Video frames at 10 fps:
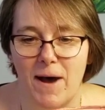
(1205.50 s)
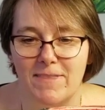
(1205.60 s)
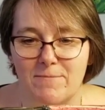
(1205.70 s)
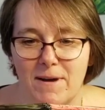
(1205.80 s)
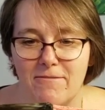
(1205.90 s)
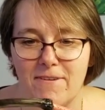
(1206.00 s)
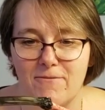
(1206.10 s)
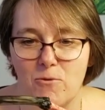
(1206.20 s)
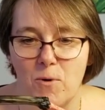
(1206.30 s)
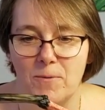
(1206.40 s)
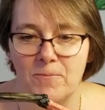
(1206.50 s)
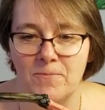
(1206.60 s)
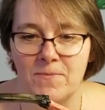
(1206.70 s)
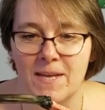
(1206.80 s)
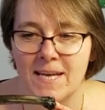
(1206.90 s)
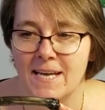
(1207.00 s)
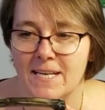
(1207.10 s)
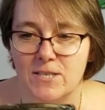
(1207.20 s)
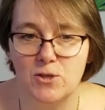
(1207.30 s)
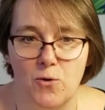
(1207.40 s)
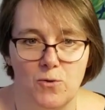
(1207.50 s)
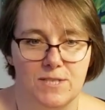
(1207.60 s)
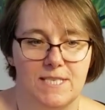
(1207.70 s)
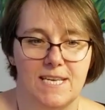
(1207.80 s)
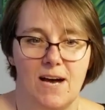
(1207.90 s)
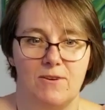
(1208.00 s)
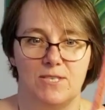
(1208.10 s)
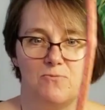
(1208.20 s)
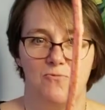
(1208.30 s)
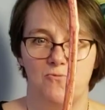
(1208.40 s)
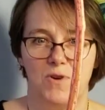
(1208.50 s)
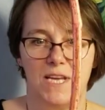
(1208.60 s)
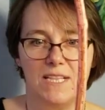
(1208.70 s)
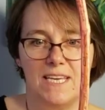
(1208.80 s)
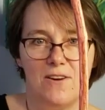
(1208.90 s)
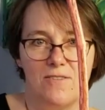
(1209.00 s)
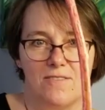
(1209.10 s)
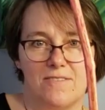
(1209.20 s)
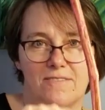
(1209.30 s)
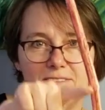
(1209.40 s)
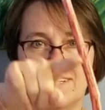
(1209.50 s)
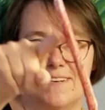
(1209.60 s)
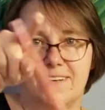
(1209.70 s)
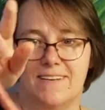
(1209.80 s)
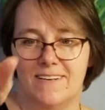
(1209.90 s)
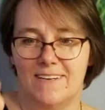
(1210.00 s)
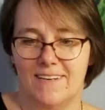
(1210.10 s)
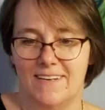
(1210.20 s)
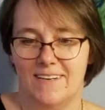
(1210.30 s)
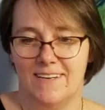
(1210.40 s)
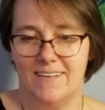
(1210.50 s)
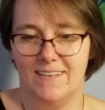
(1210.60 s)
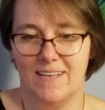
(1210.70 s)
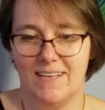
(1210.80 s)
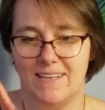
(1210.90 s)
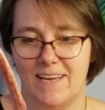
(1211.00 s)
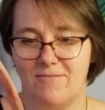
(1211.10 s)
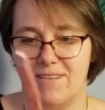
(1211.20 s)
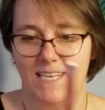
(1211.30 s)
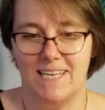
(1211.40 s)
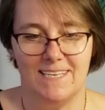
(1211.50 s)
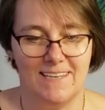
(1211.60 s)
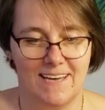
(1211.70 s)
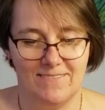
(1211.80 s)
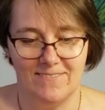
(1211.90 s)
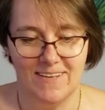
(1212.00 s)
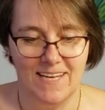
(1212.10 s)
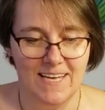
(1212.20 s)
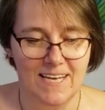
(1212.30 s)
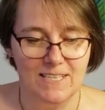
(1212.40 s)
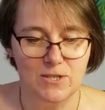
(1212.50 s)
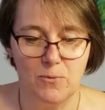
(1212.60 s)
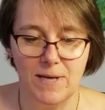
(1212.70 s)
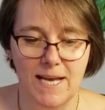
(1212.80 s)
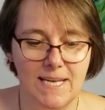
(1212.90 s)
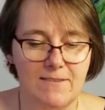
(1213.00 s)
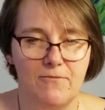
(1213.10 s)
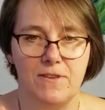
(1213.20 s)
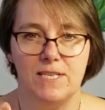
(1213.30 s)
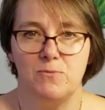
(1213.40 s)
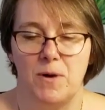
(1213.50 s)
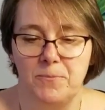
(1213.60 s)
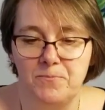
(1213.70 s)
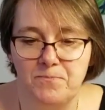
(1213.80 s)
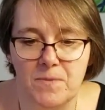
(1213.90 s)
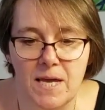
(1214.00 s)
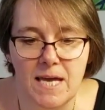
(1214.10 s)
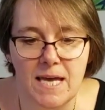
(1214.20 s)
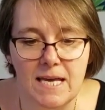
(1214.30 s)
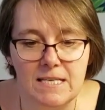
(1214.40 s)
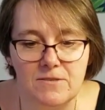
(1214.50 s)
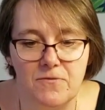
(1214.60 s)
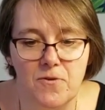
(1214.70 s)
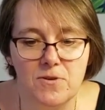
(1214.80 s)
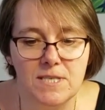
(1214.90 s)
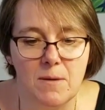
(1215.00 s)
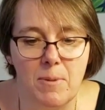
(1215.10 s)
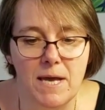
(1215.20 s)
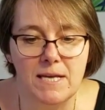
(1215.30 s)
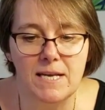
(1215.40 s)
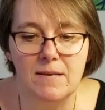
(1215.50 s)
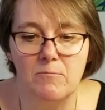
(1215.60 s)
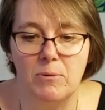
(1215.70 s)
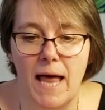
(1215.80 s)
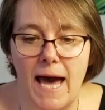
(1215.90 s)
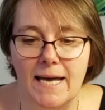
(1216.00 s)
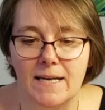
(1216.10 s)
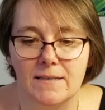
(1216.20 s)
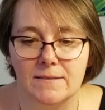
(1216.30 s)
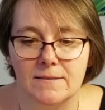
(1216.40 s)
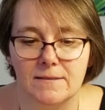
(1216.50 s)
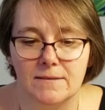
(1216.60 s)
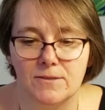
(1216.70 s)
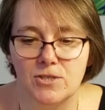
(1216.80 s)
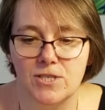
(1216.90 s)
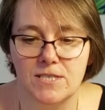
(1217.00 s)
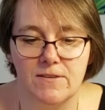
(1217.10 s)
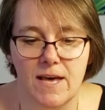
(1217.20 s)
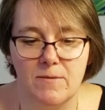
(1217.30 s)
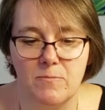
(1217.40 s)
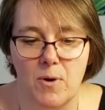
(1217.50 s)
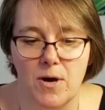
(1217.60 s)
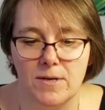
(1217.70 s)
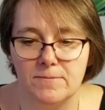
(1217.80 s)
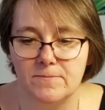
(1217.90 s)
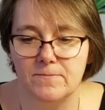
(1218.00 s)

I think, my favorite one. So see how it's really curved? I really like that. So what I did for this one is first I painted it black, just to that part.